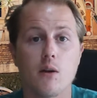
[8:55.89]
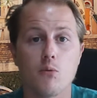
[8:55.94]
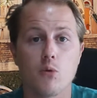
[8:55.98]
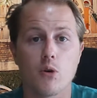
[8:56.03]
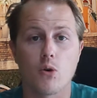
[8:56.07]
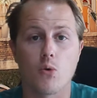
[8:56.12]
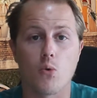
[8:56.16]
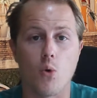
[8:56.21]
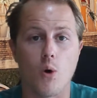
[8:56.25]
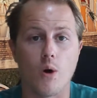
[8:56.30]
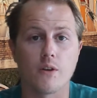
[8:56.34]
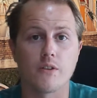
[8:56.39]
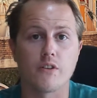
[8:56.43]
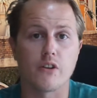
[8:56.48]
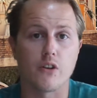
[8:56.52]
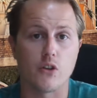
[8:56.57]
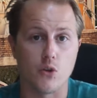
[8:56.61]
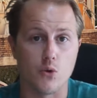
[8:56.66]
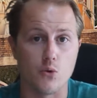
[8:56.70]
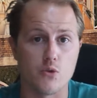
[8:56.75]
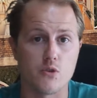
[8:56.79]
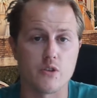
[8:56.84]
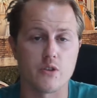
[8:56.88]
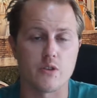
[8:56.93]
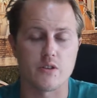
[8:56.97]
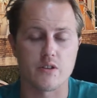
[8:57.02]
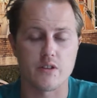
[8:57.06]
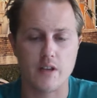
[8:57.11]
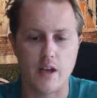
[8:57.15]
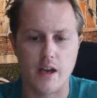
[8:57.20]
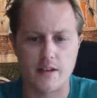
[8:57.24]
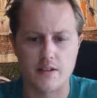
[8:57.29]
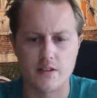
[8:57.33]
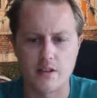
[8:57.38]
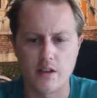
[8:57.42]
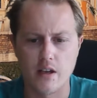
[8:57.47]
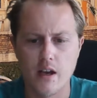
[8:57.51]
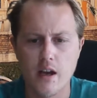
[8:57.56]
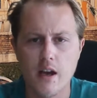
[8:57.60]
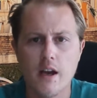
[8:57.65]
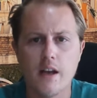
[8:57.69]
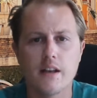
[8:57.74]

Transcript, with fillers: it would go on to huge success.